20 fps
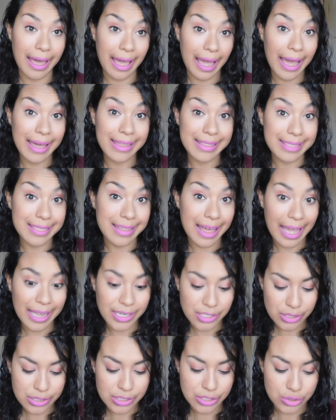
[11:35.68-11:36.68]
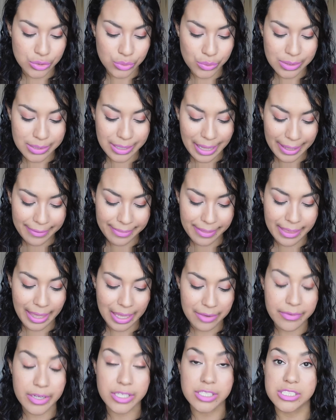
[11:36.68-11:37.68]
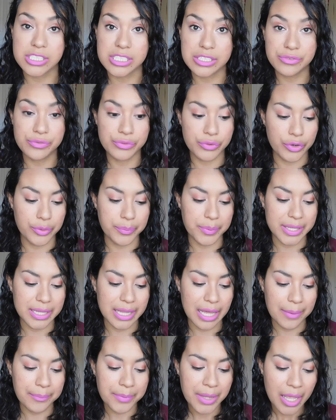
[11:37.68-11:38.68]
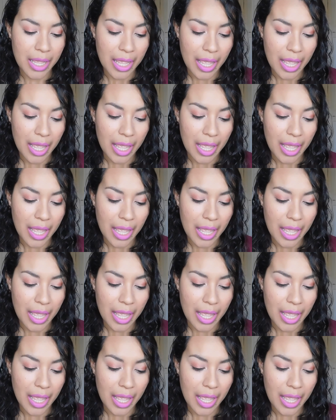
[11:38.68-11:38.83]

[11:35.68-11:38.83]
I actually do like the Kat Von D formula.